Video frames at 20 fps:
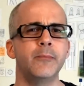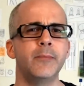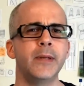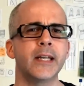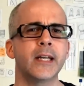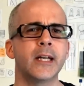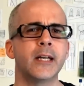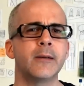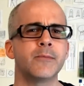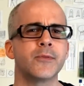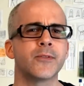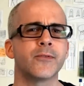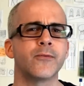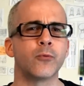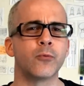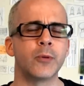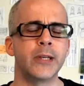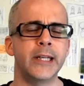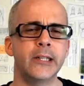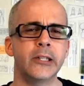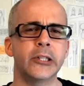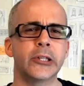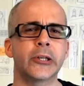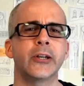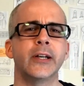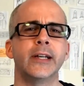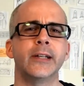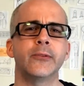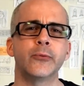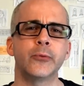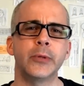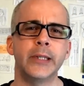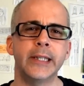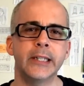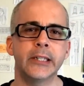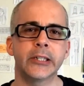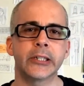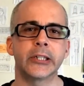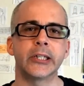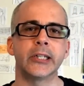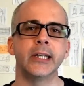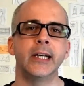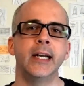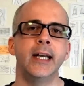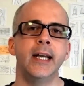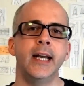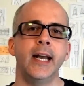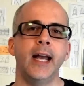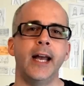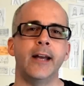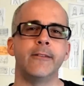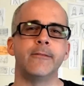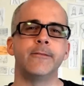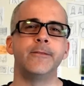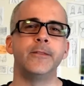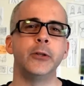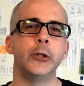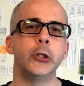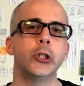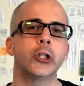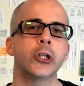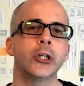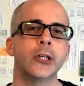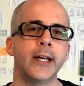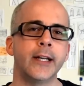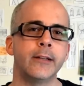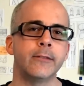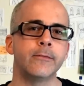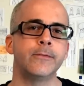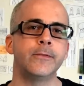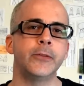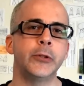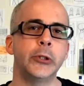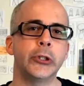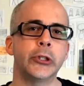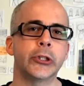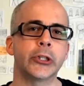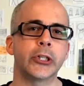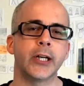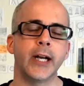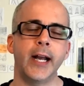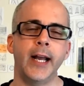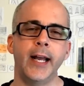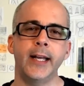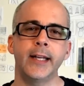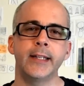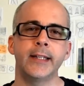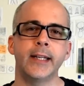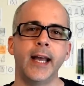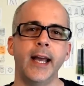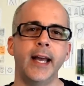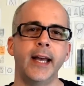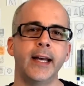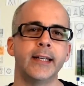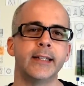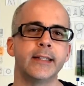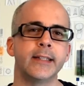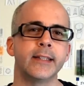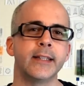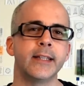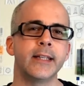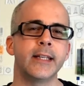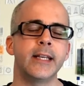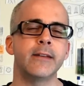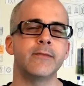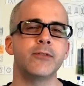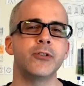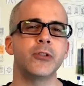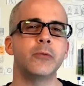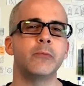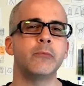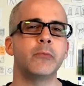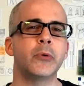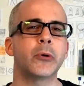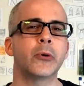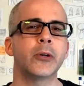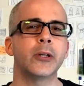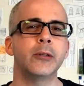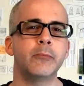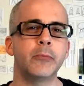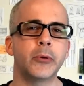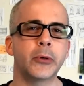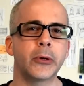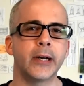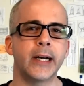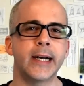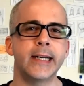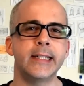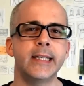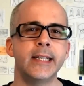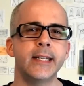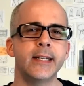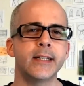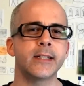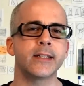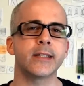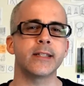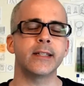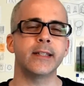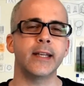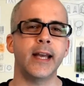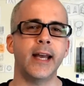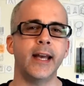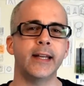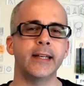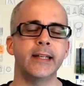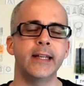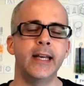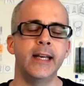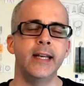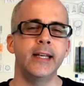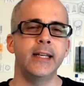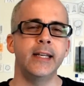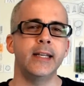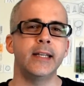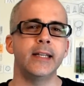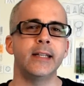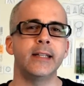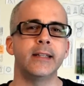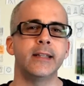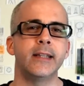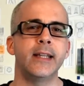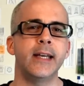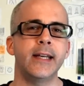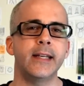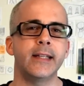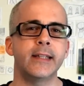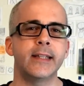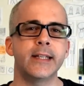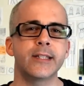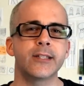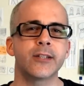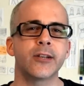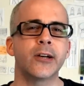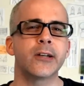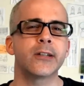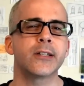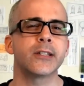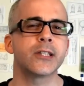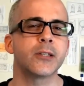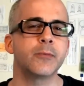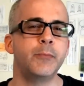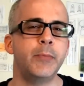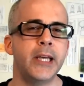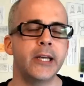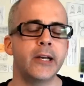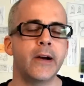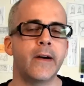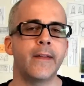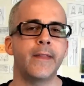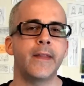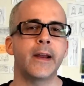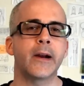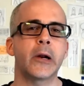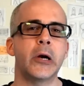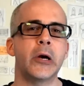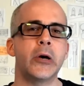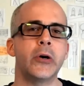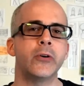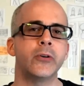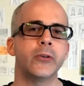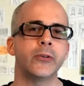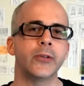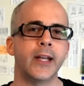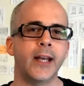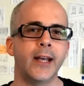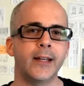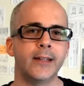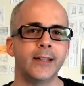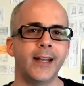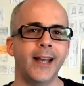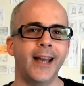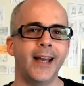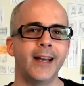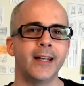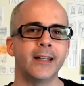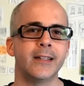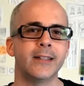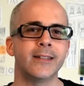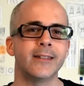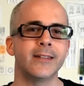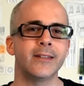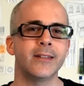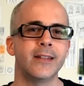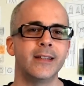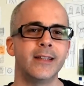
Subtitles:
becomes realer and realer and fuller and gives you more and more ideas, and they start to speak on their own, and